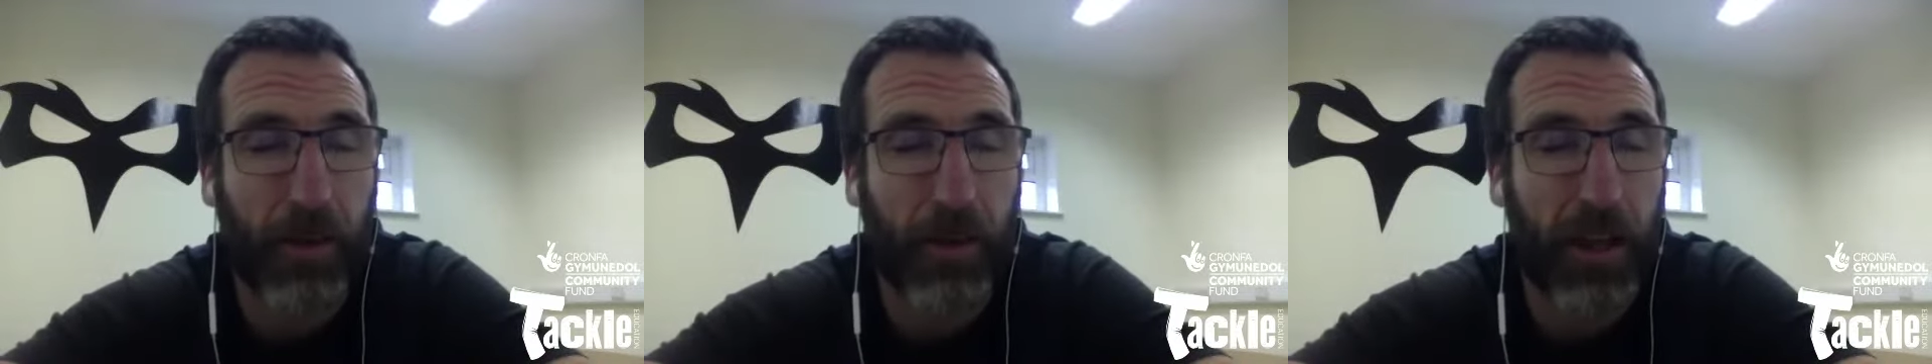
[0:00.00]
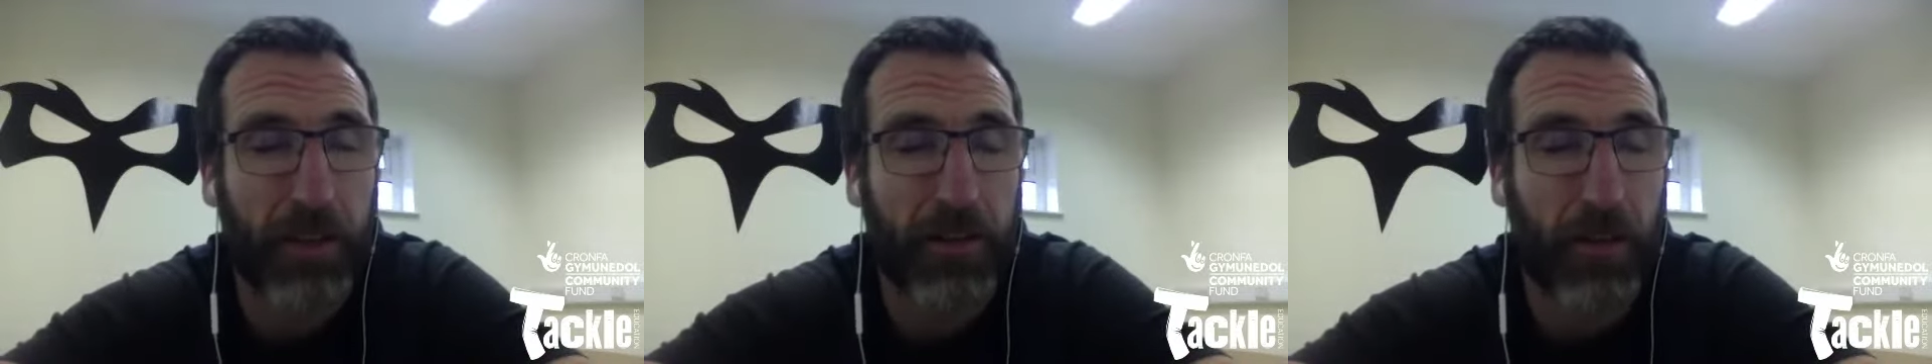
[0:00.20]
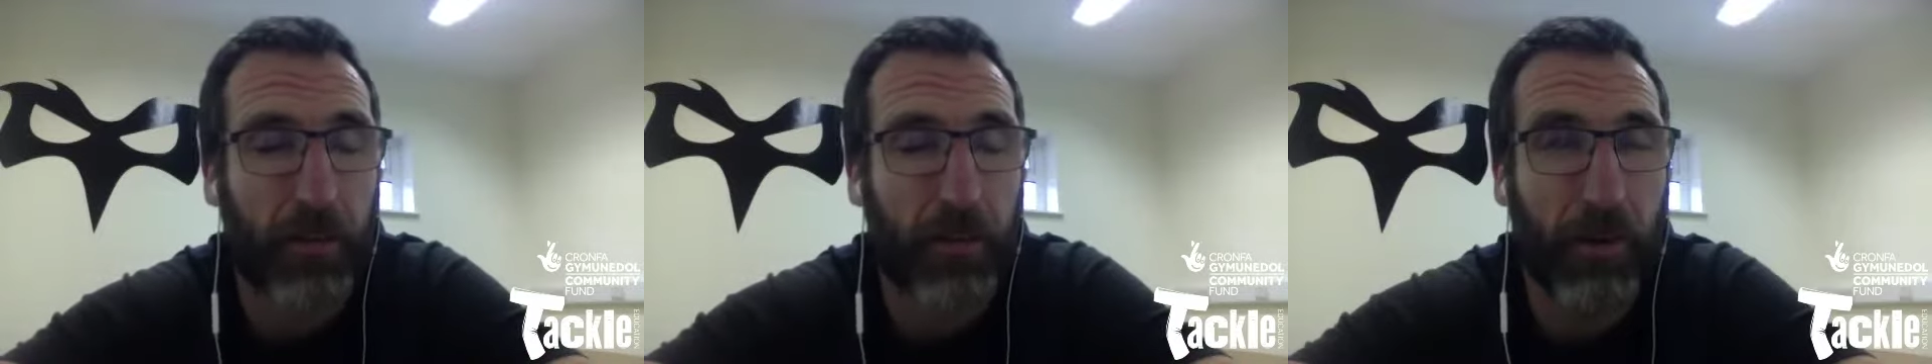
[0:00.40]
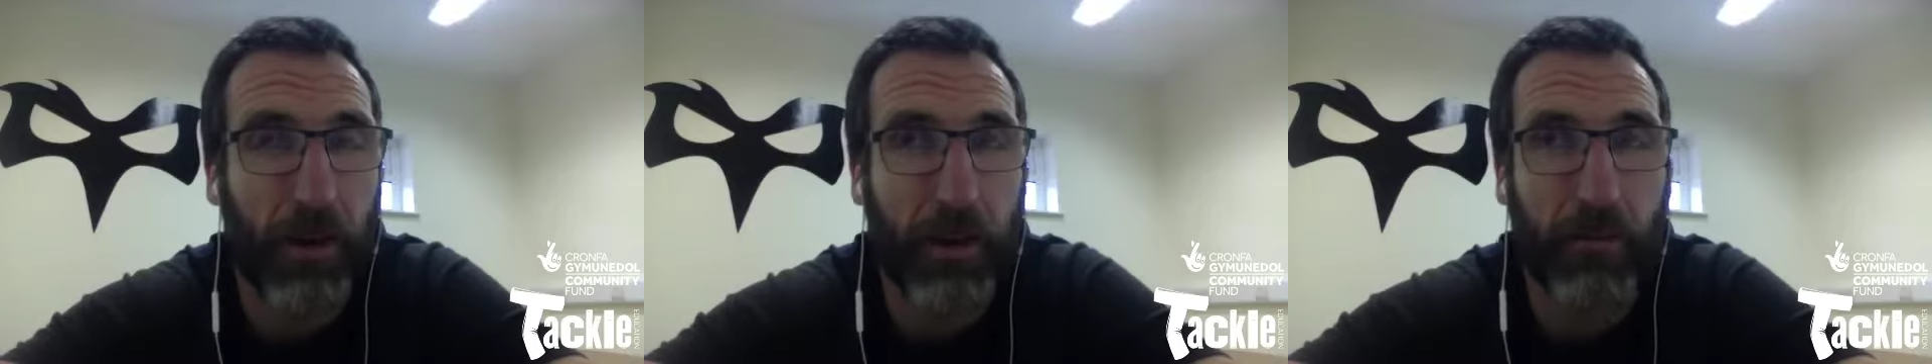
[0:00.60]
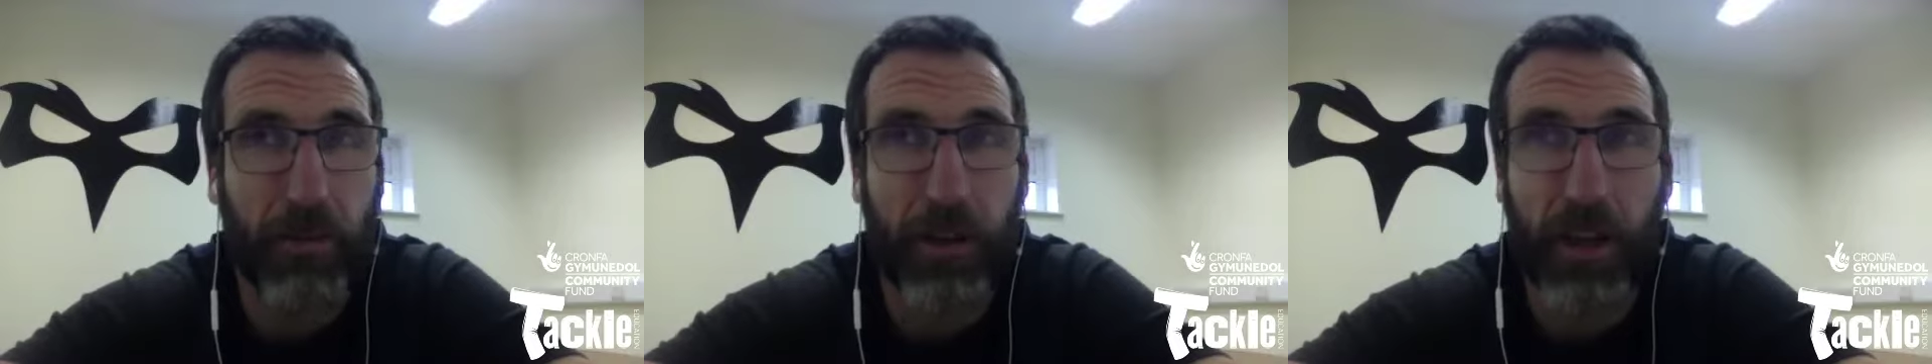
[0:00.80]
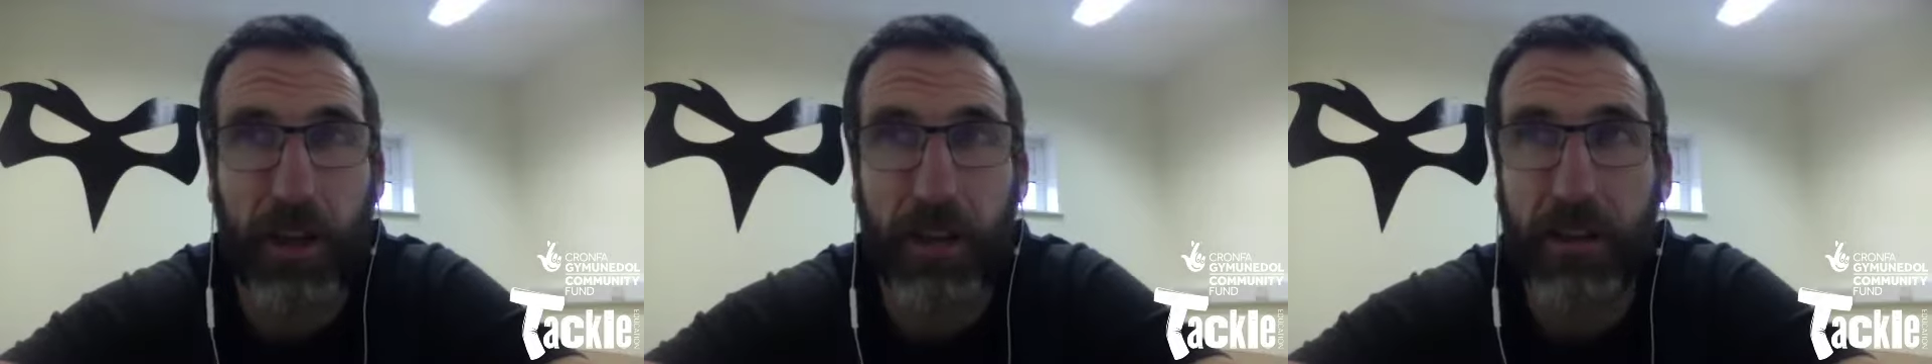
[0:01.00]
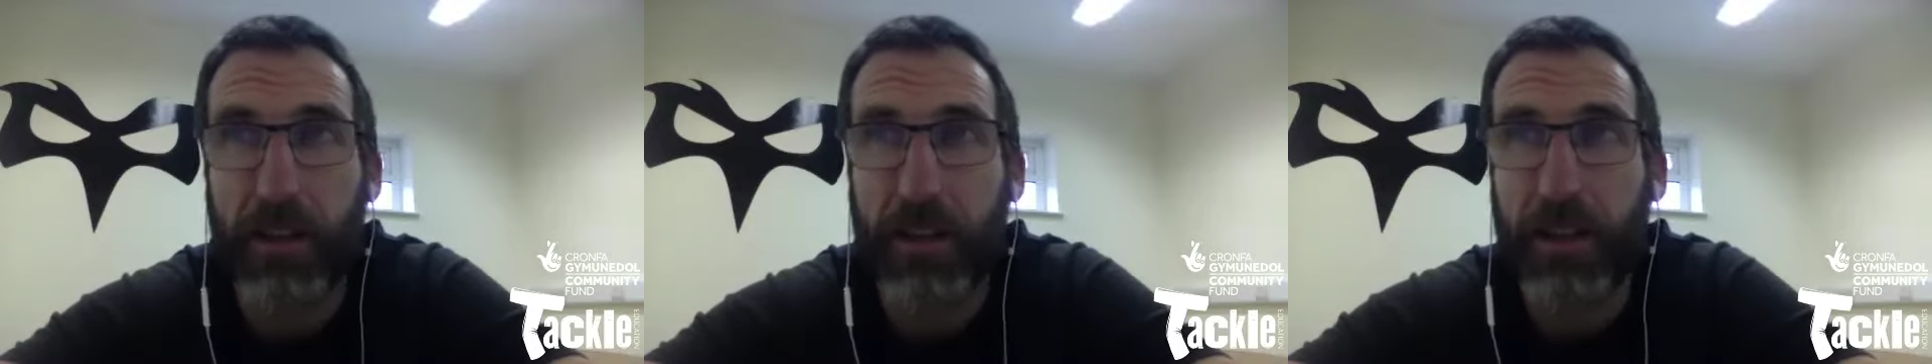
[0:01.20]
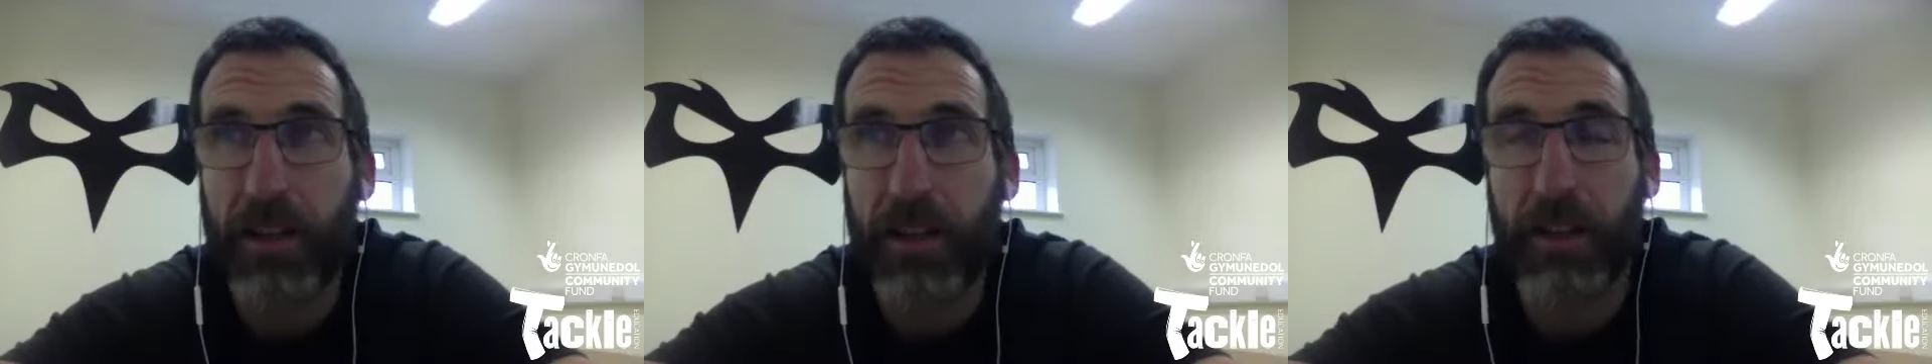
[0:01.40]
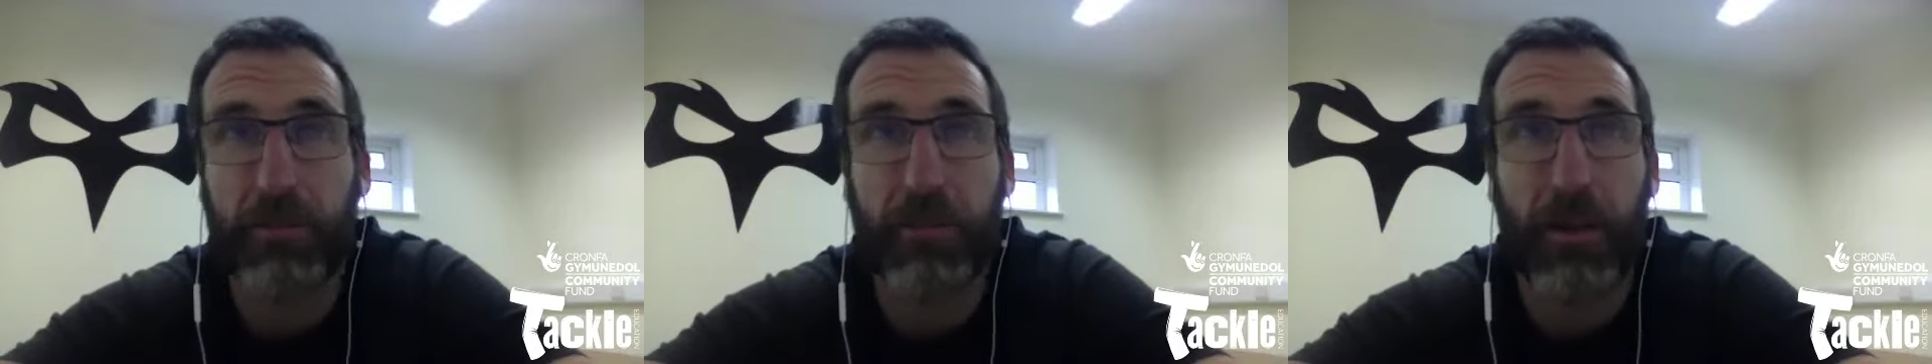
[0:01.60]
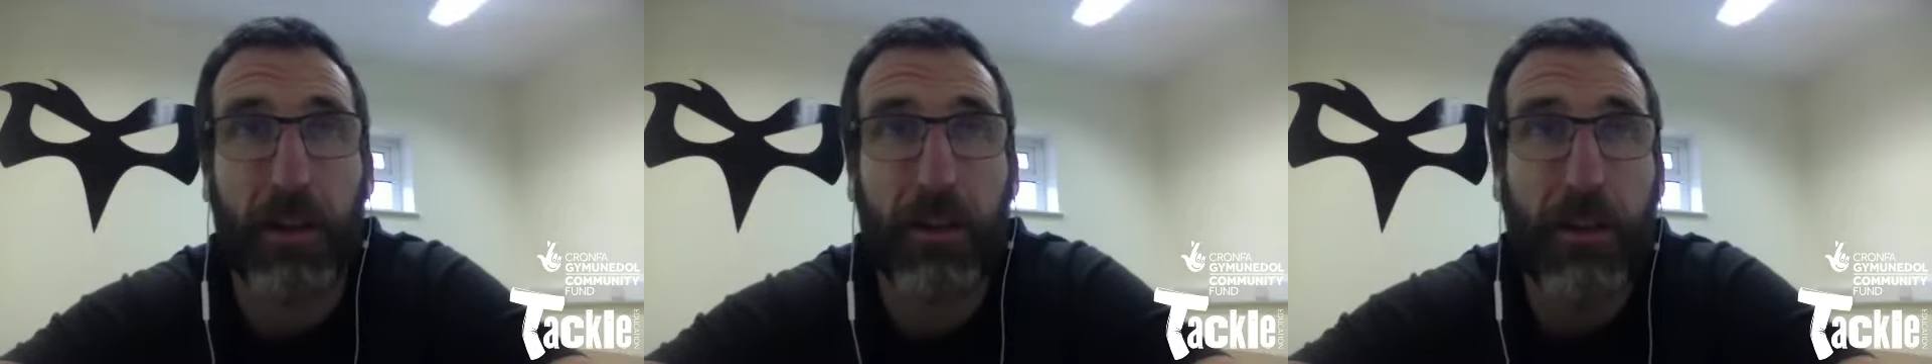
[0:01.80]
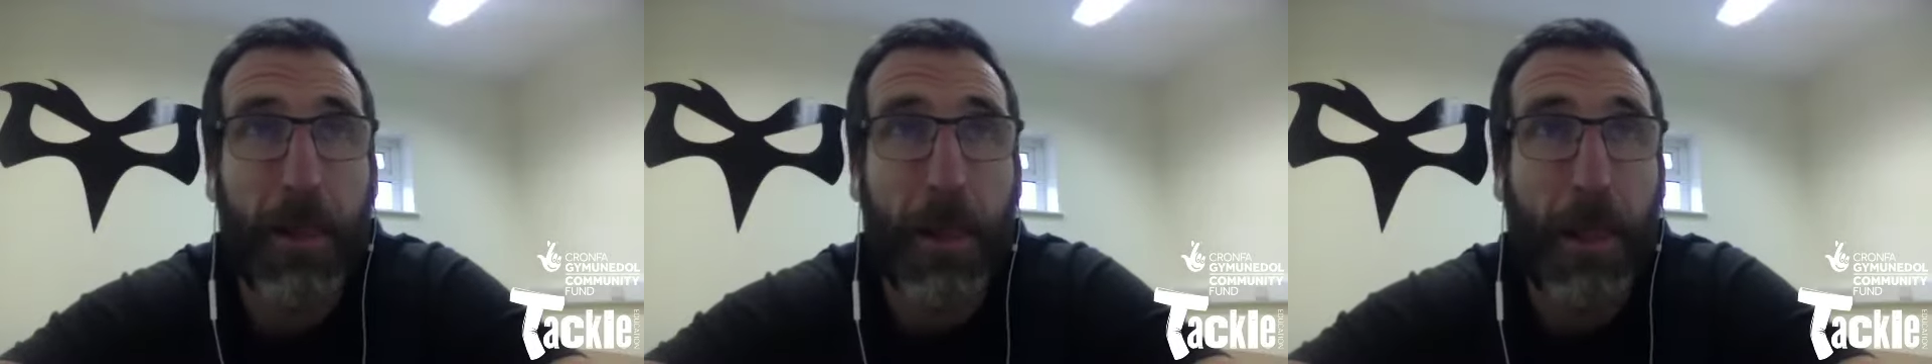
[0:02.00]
players operate within as well.